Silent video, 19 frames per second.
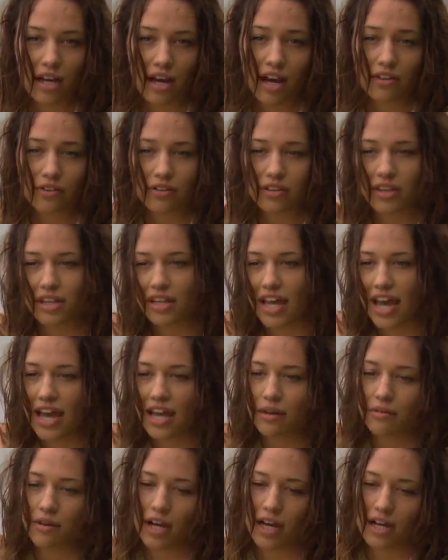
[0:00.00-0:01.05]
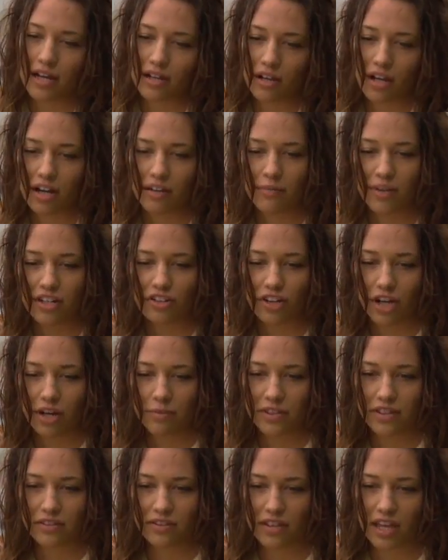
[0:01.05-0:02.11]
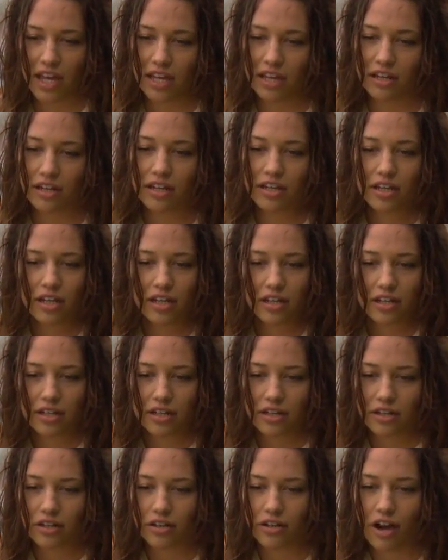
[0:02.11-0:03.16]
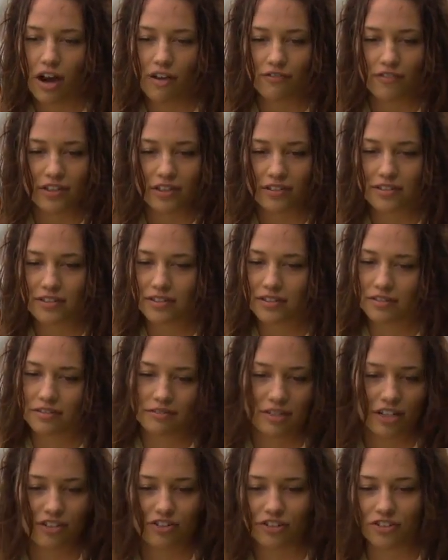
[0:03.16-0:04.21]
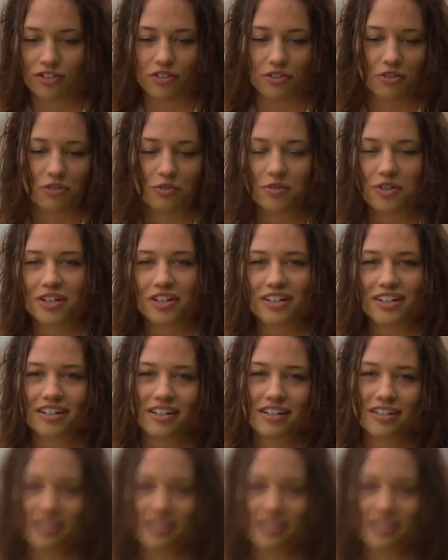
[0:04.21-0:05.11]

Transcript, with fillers: Other than that, uh, a lot of my job is then office logistical work.